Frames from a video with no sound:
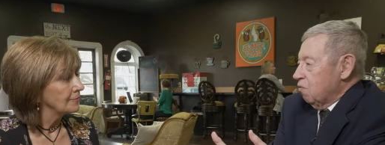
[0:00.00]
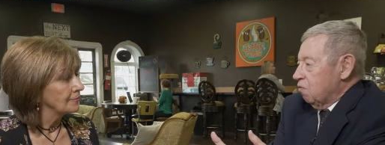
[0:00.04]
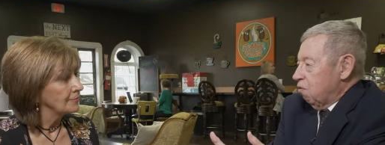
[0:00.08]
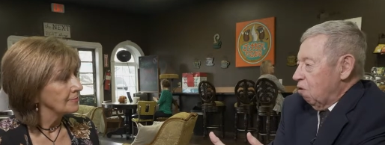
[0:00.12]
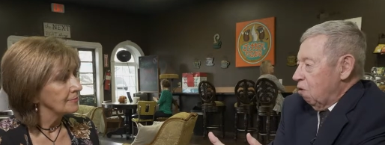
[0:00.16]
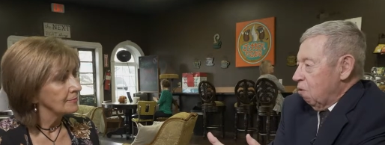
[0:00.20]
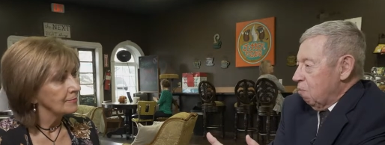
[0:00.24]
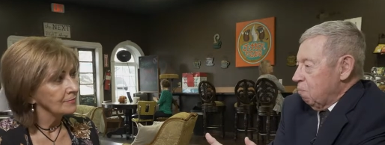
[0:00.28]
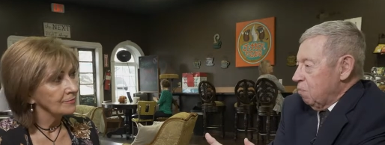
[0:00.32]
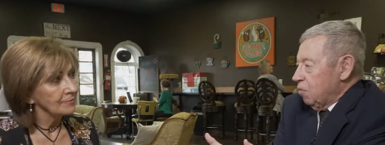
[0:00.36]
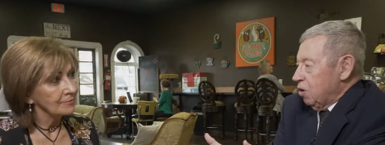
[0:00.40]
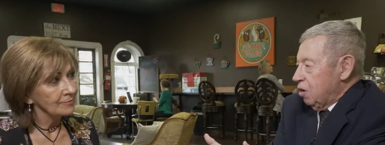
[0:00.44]

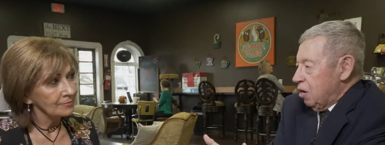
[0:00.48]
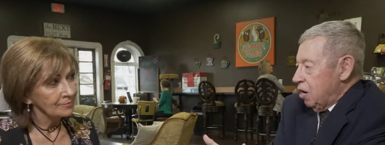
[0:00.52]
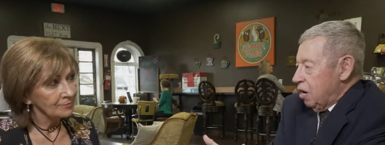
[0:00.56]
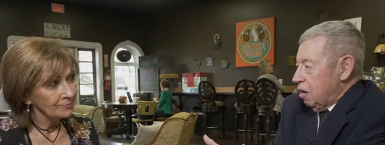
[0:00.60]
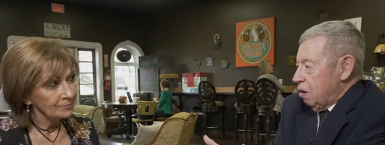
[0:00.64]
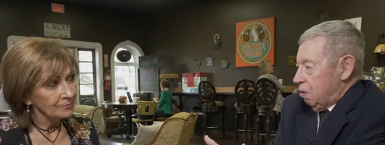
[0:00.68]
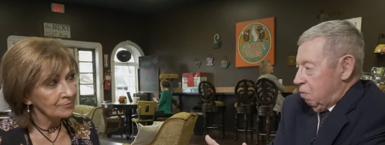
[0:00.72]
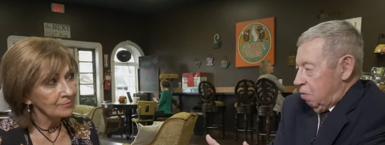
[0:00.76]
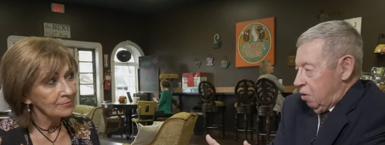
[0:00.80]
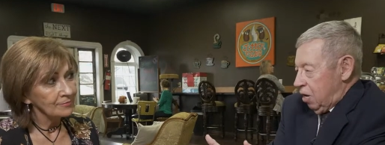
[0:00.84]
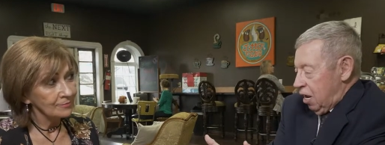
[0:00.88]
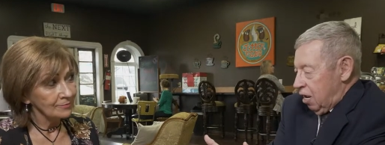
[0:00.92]
Speaker 1: from
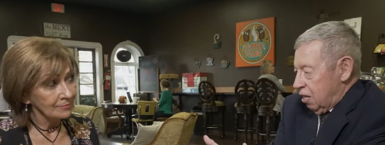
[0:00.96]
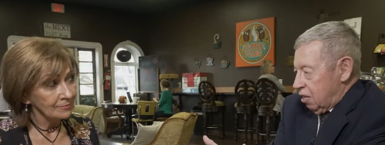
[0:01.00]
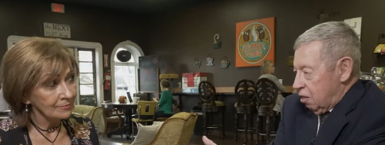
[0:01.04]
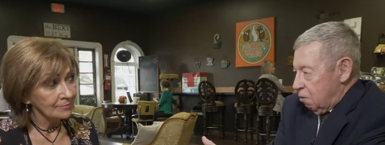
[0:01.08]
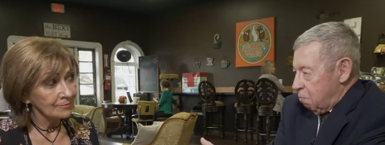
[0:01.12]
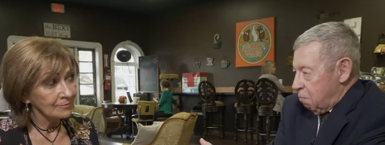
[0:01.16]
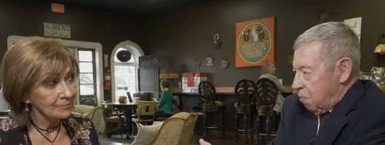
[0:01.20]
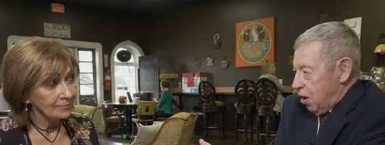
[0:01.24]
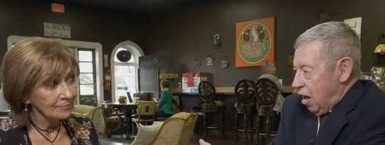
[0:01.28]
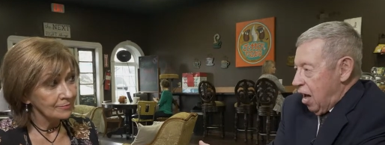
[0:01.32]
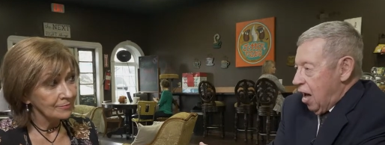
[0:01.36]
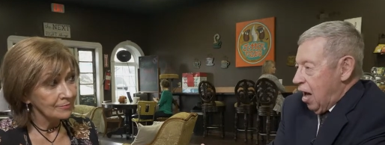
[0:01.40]
near
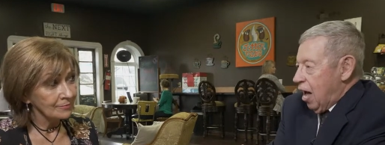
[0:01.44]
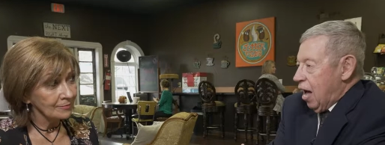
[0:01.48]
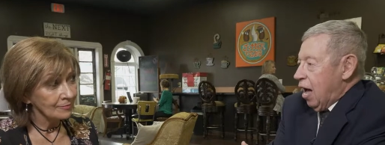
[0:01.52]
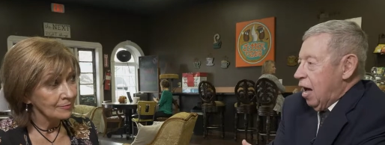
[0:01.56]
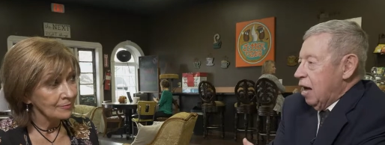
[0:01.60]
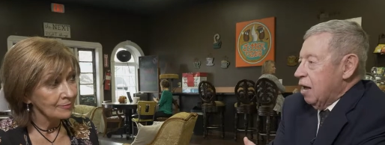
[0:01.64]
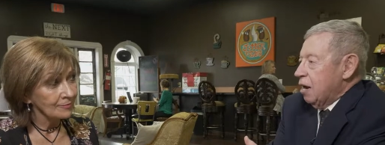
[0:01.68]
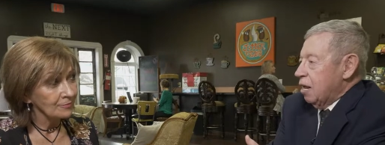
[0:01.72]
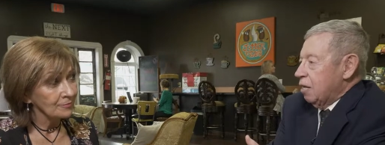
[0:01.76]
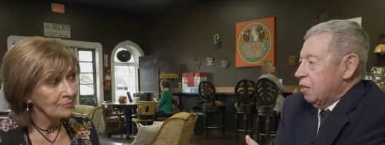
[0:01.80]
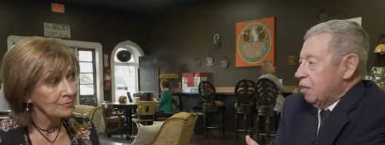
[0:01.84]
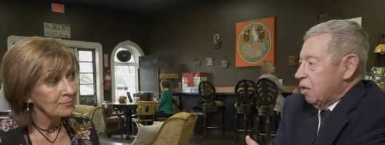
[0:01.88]
the
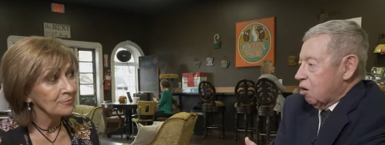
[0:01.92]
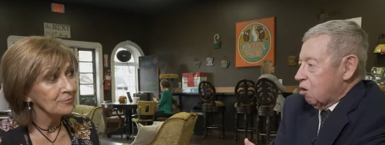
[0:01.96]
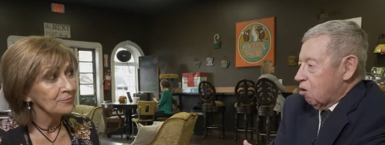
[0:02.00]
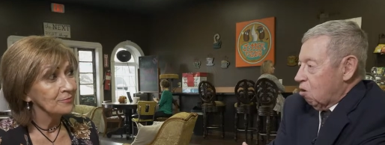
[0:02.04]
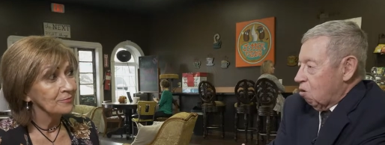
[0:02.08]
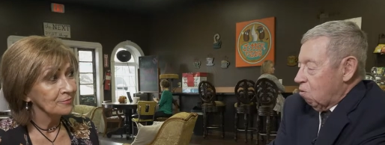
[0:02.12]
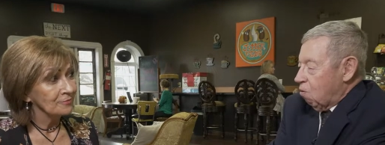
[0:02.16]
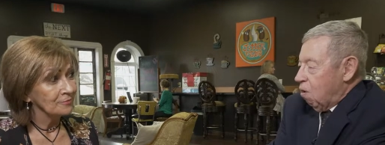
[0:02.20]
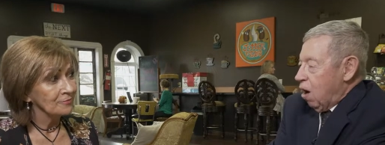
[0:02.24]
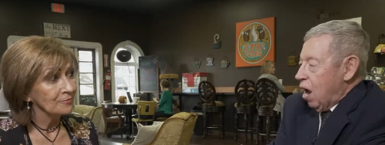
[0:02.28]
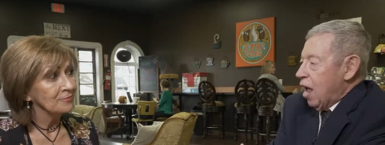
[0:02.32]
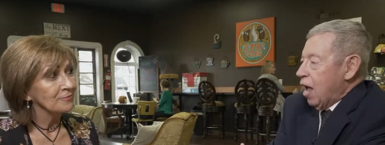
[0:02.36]
barn in the
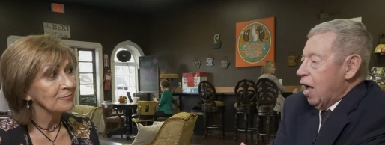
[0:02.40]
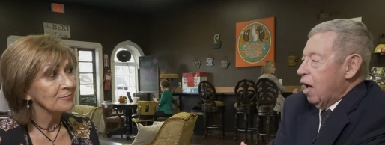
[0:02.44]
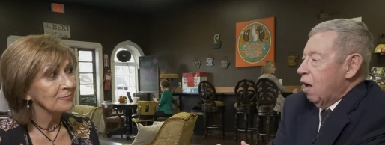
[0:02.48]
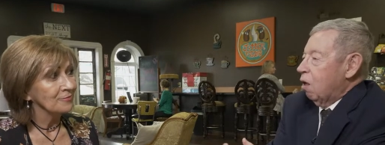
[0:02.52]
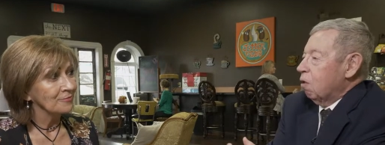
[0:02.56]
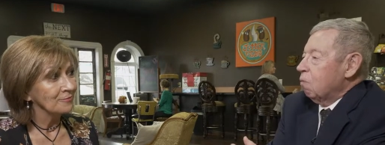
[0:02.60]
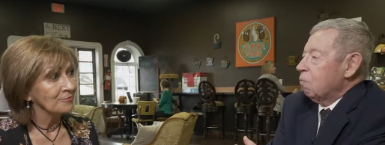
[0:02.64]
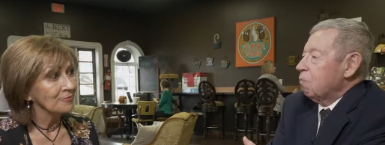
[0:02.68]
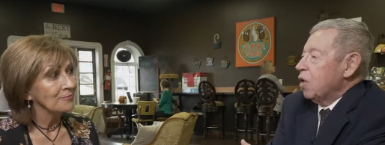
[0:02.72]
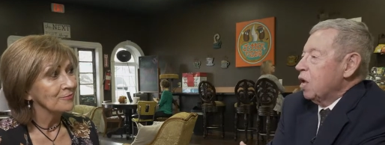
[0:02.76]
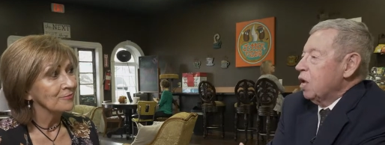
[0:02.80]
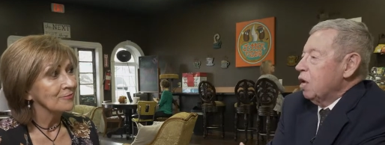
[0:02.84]

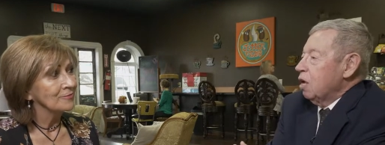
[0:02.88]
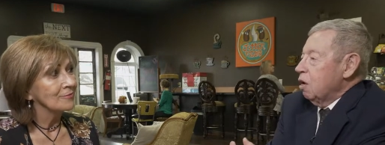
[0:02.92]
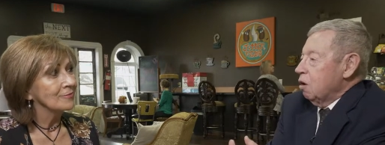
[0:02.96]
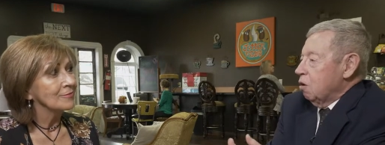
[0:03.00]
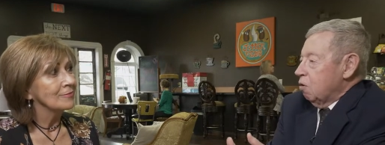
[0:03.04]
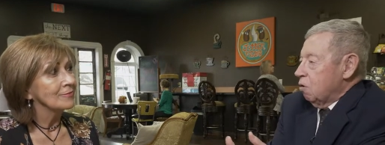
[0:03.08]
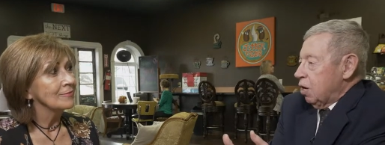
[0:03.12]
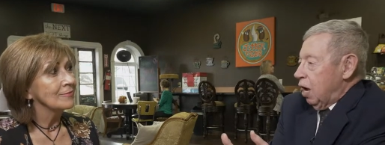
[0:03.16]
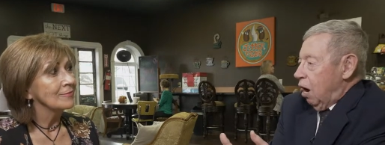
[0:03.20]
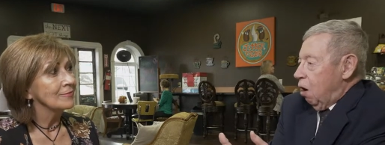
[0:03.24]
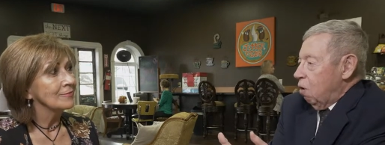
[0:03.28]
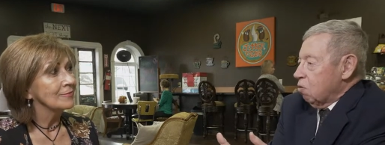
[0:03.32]
corral
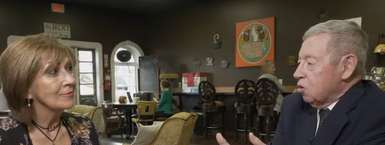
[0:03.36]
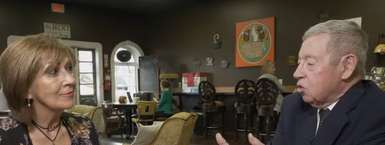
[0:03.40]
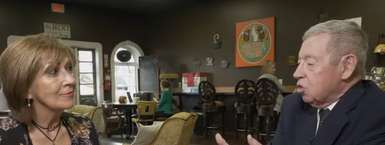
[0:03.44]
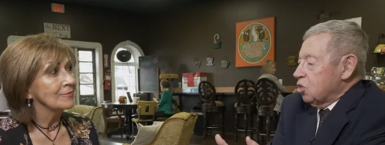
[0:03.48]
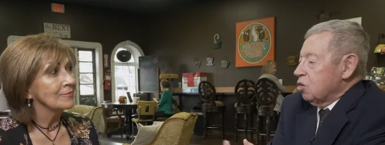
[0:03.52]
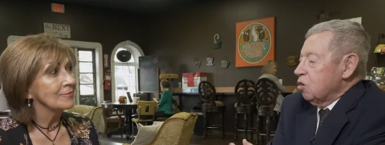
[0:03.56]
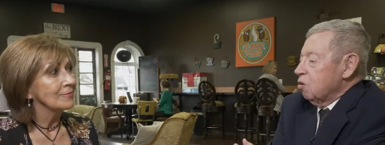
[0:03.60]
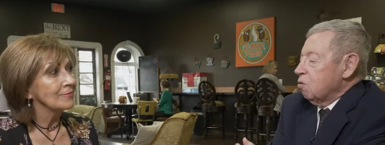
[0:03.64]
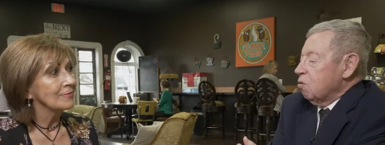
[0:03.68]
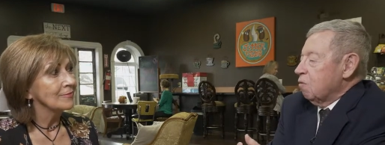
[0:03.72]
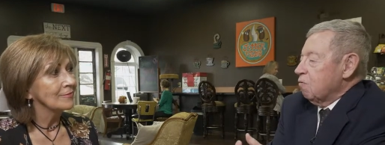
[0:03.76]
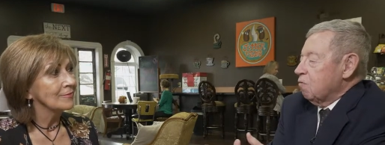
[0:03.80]
out
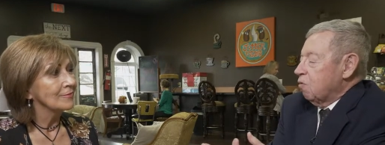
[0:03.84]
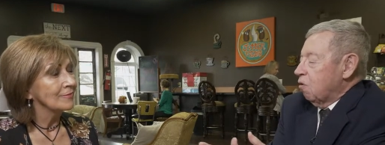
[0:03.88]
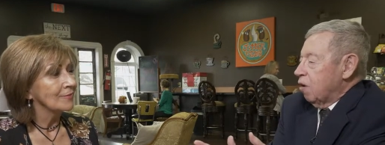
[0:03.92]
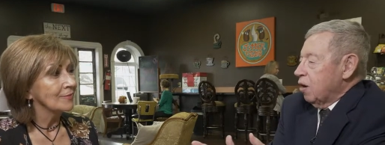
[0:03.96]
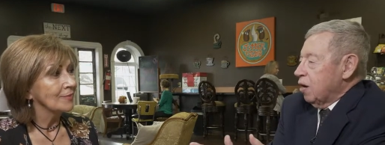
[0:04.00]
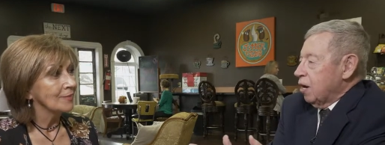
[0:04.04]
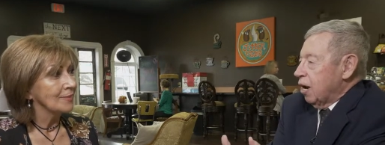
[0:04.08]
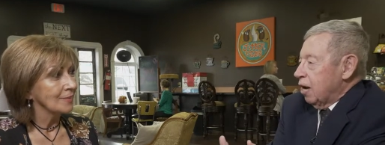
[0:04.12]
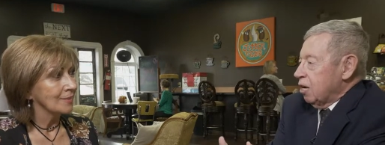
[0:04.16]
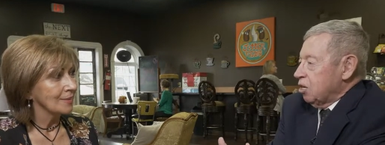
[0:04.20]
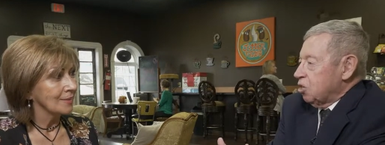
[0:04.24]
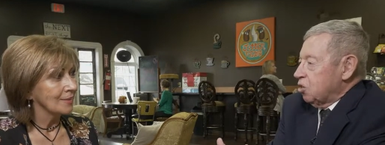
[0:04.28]
to a
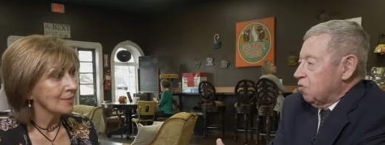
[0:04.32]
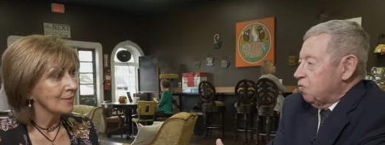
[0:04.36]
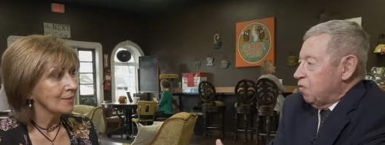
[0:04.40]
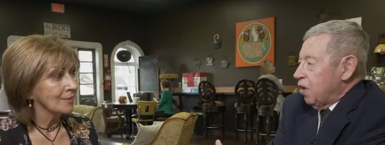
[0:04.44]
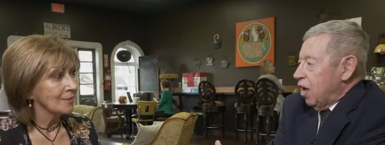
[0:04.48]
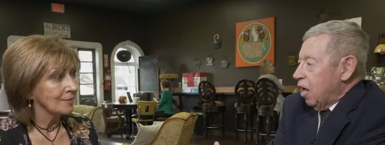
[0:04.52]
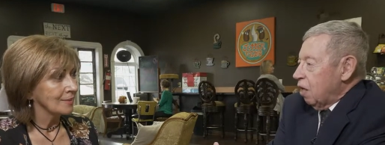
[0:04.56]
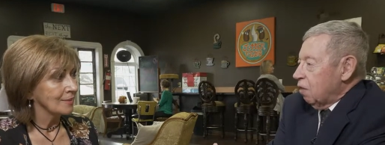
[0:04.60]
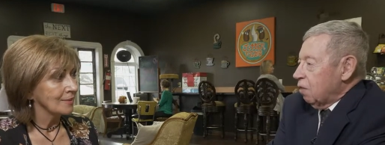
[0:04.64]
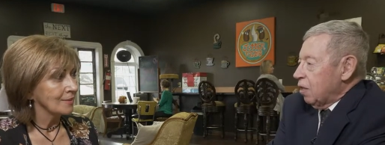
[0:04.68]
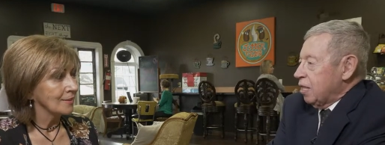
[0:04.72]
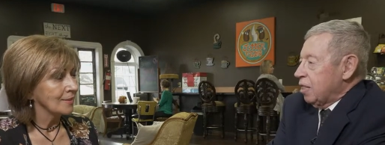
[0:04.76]
very nice
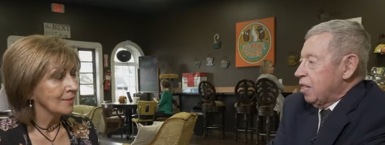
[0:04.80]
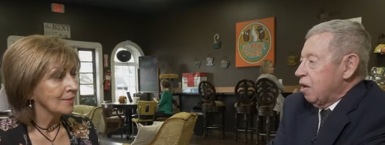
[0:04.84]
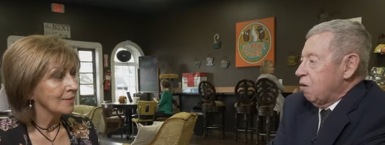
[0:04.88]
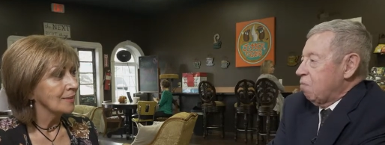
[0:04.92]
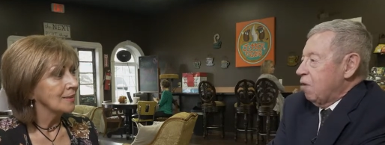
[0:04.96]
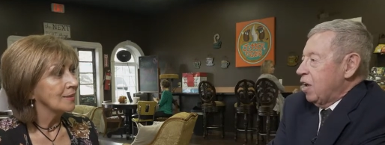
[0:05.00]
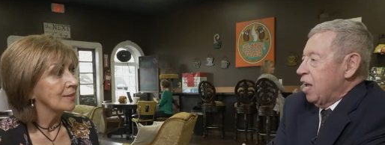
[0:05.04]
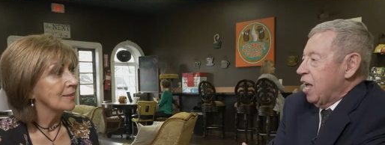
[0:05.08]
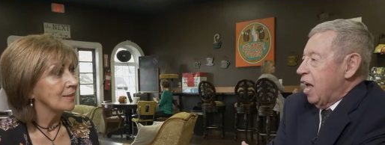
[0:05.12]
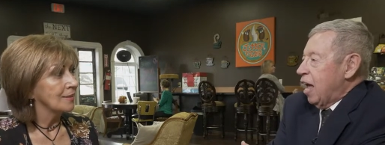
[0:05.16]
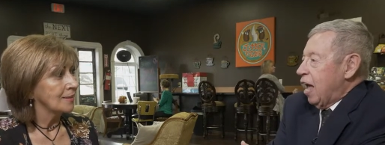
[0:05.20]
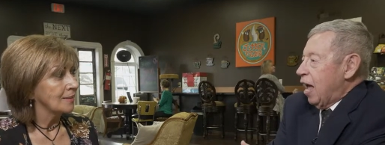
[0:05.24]
valley
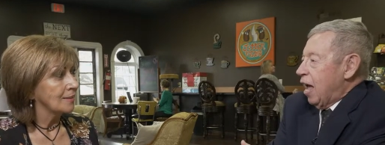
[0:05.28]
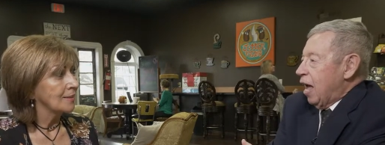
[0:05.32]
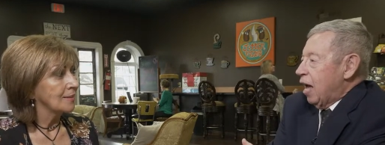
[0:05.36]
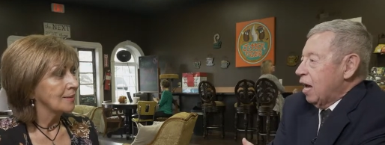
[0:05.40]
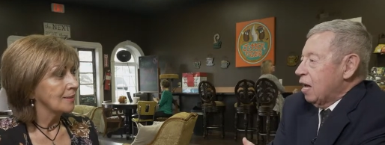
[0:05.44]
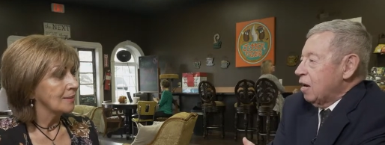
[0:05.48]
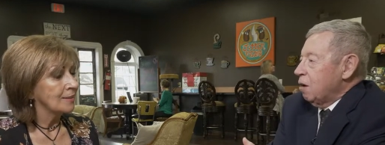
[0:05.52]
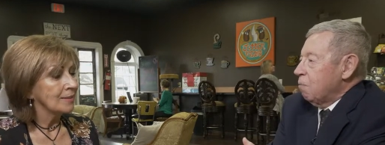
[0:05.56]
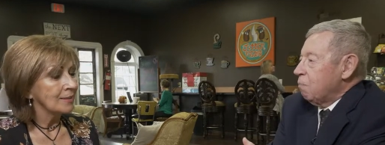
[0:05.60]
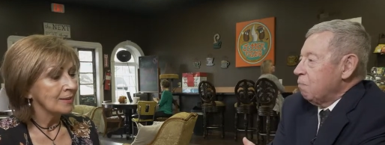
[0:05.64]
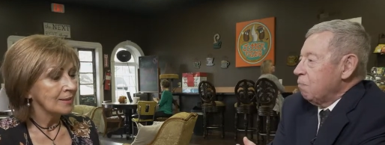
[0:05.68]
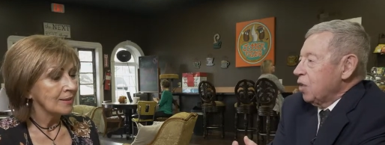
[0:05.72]
that we
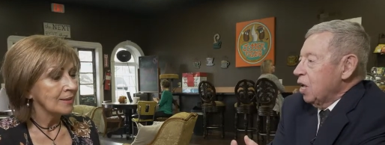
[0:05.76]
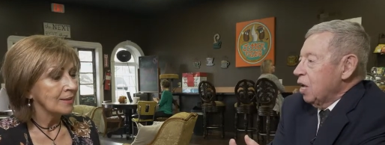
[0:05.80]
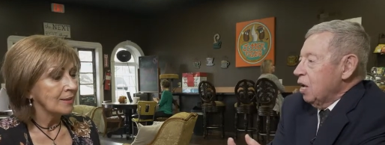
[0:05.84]
had.